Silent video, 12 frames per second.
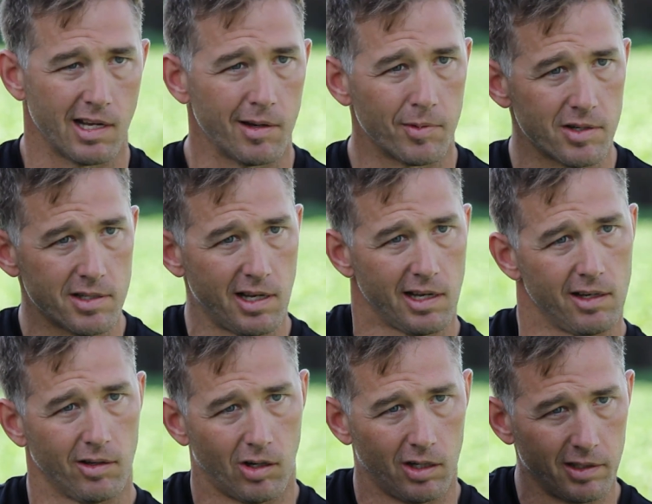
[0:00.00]
neighbors had
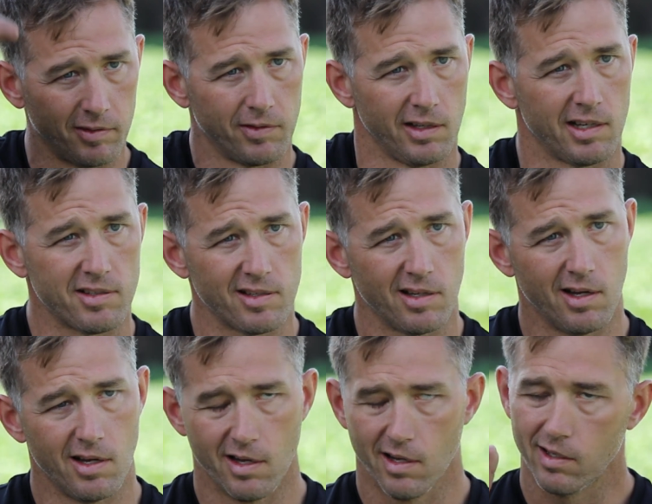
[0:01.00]
all of this.
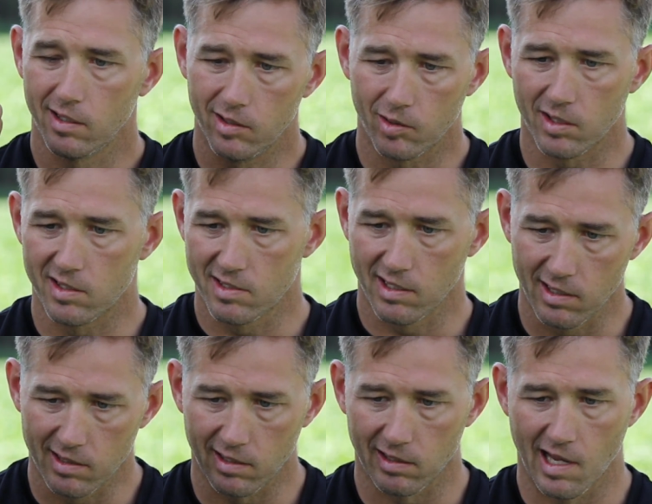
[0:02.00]
You could see
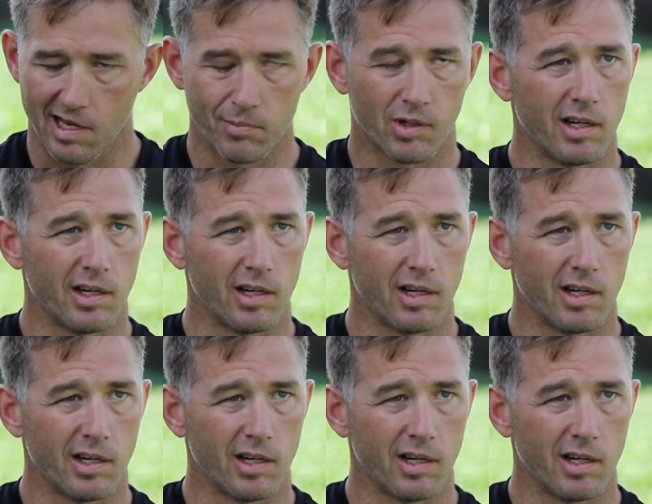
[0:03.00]
the lime